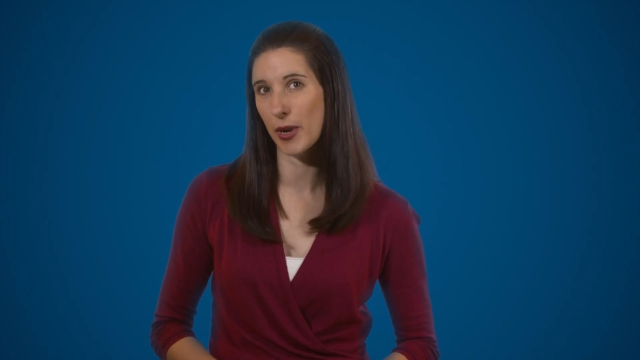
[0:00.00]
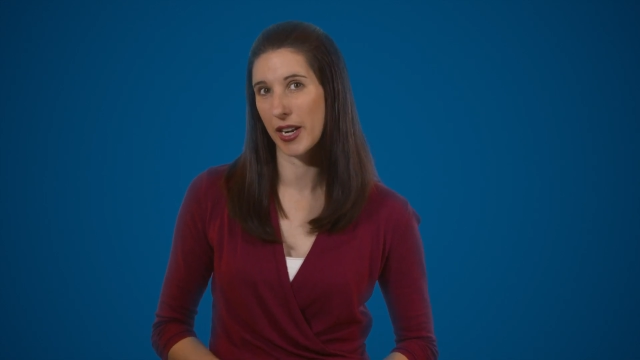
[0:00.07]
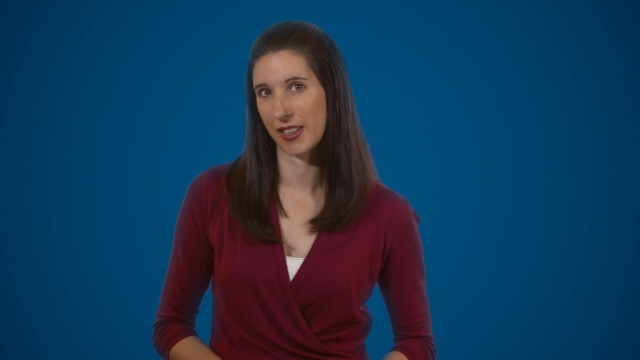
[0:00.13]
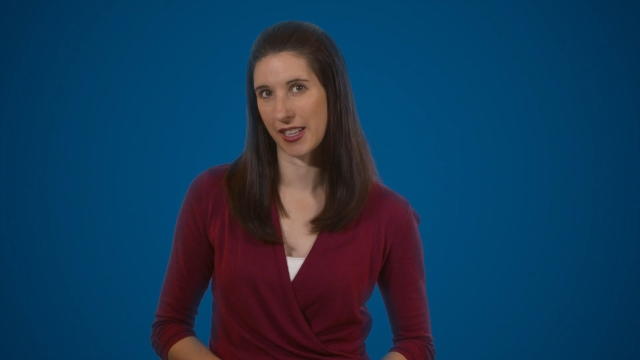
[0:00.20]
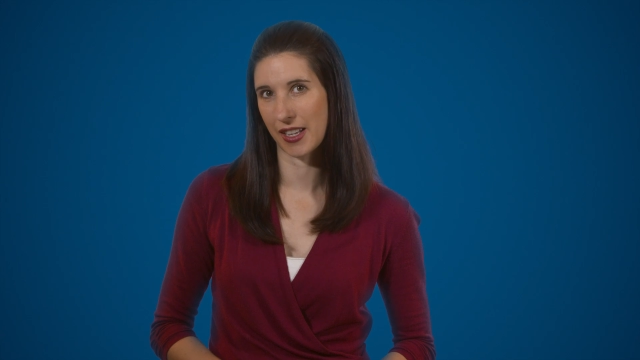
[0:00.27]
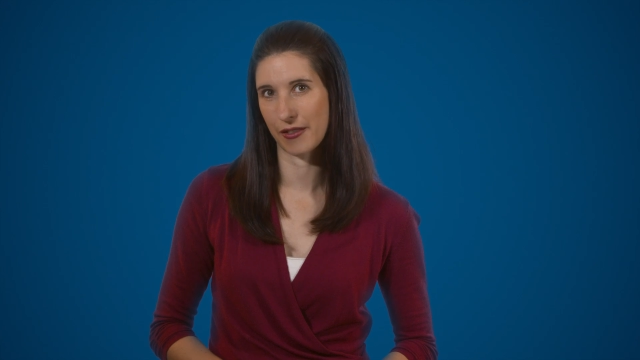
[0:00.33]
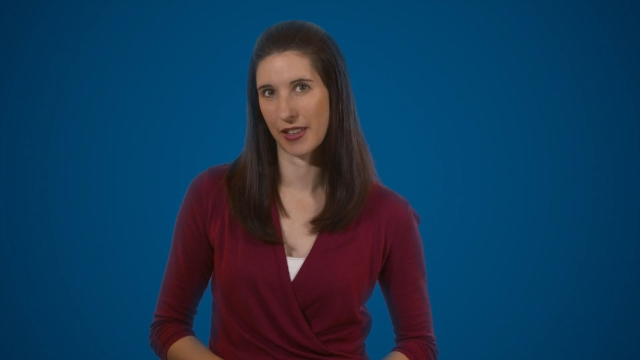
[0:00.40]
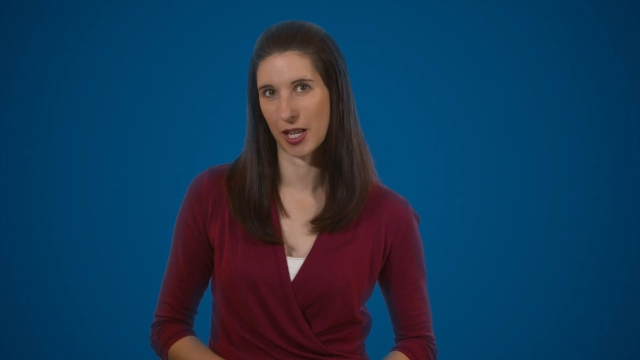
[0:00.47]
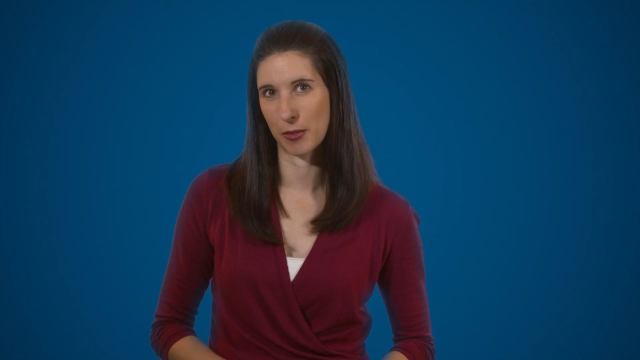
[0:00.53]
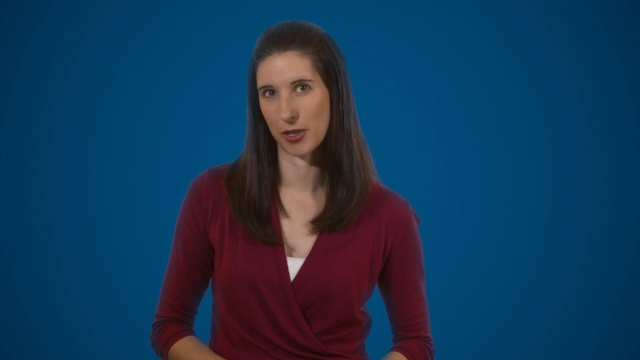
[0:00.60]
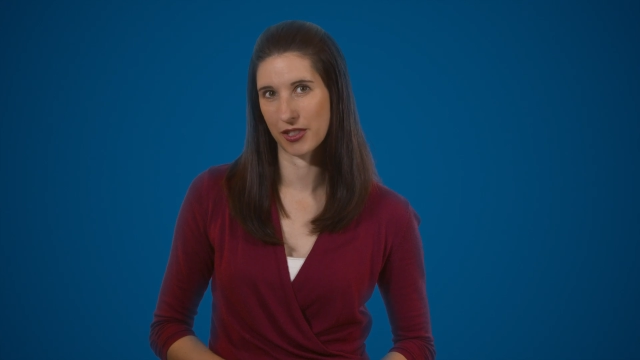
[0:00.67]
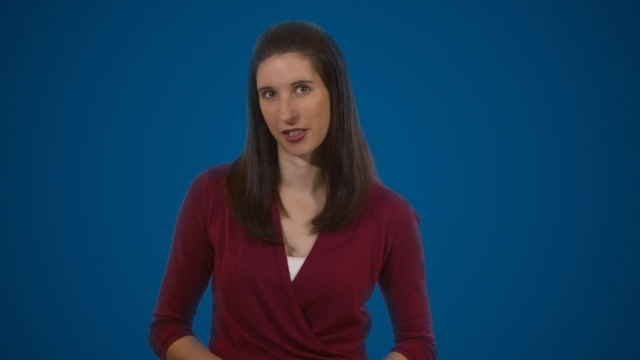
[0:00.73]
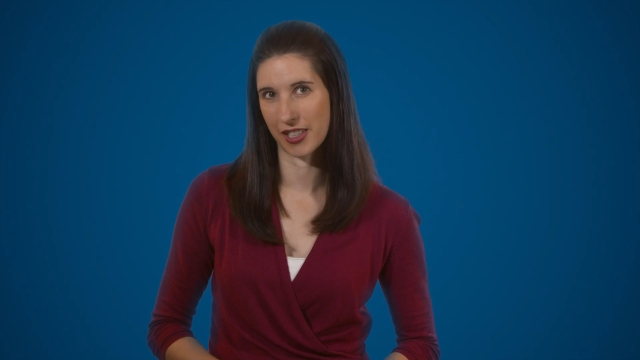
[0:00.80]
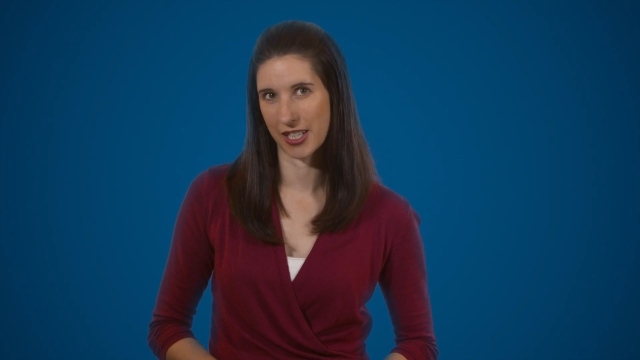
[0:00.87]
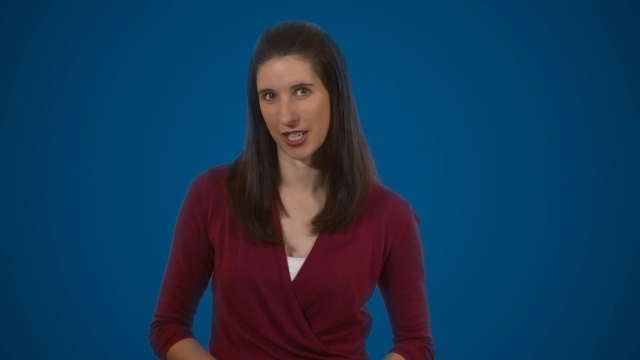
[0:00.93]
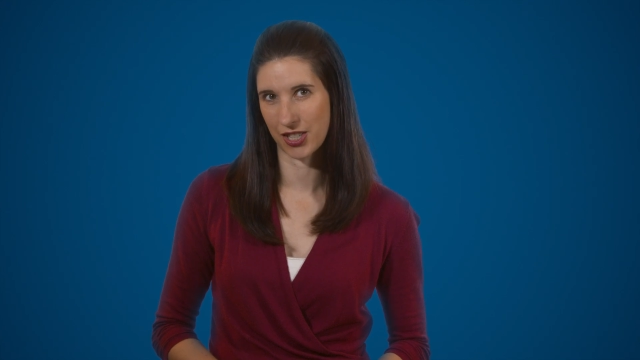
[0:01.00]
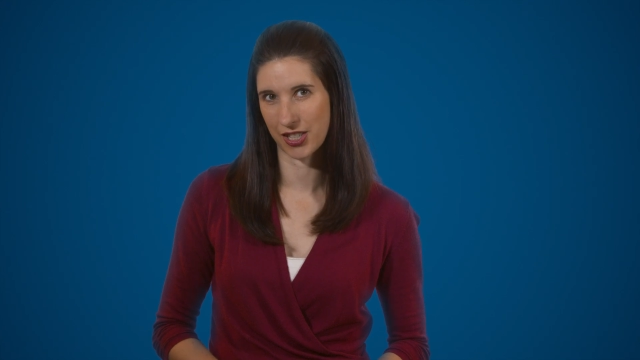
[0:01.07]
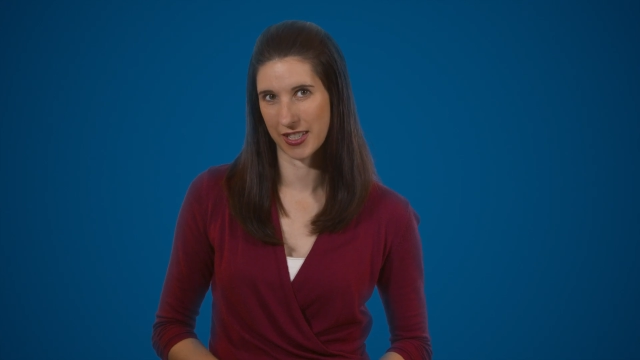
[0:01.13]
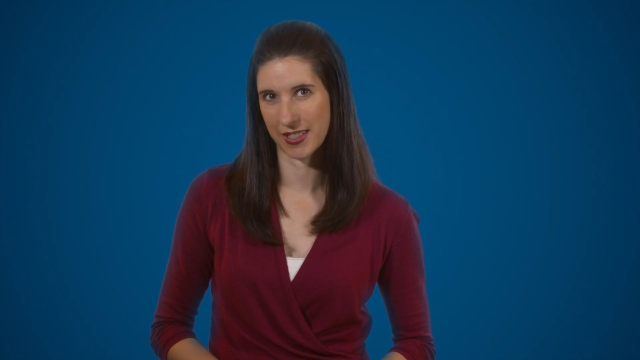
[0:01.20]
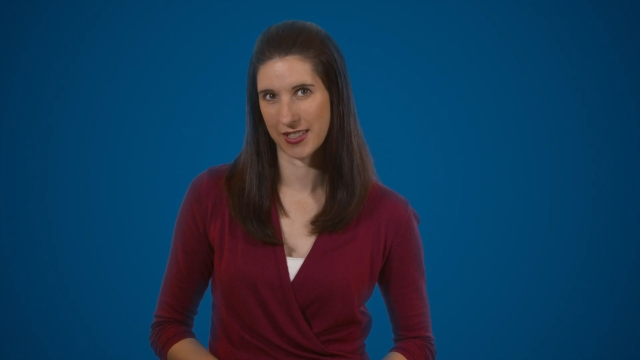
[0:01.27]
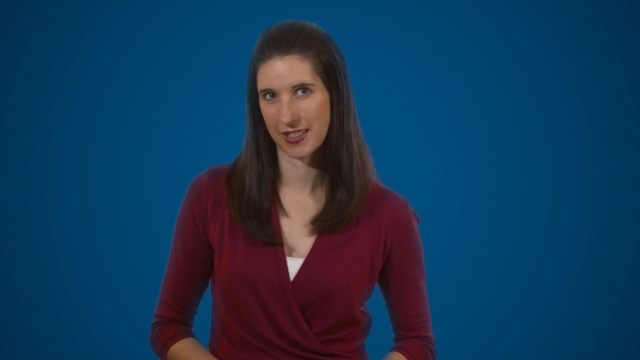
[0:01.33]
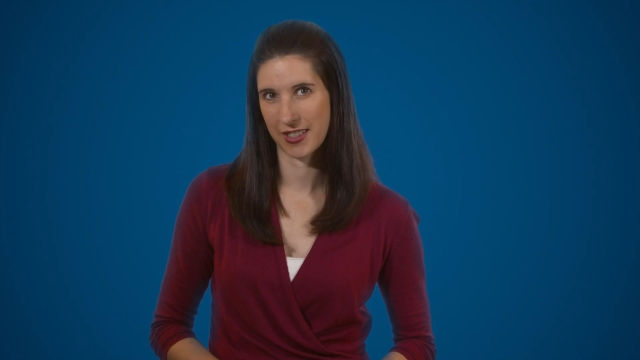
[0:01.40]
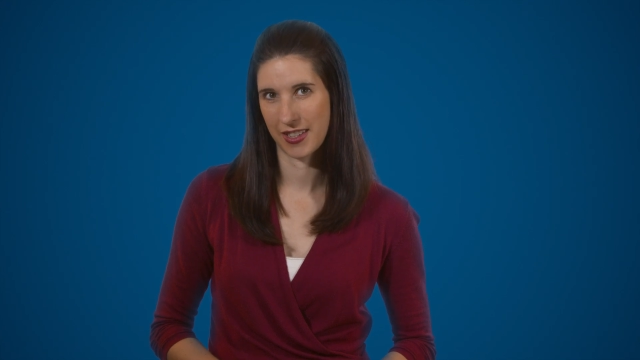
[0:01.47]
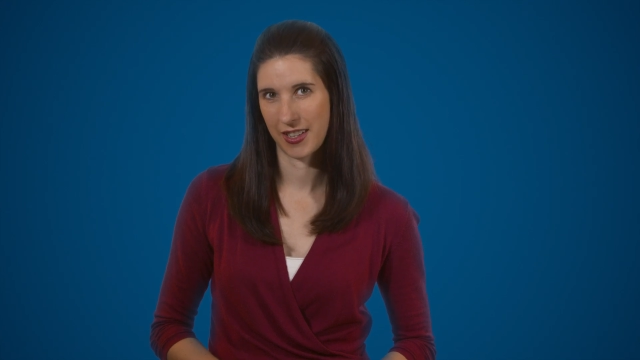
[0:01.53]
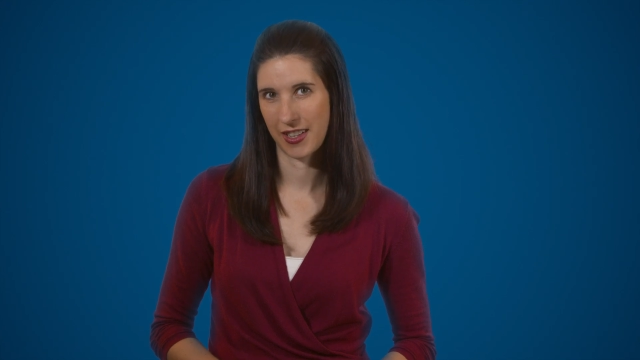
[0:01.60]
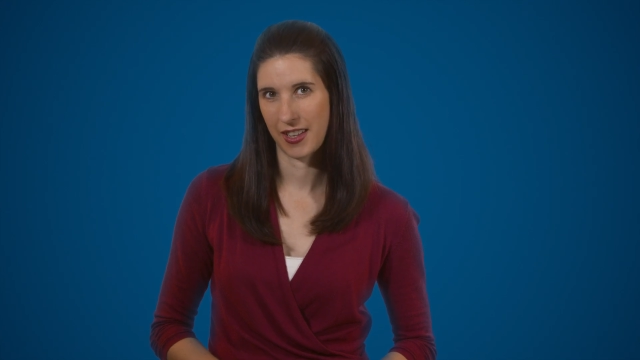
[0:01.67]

readily available to clinicians.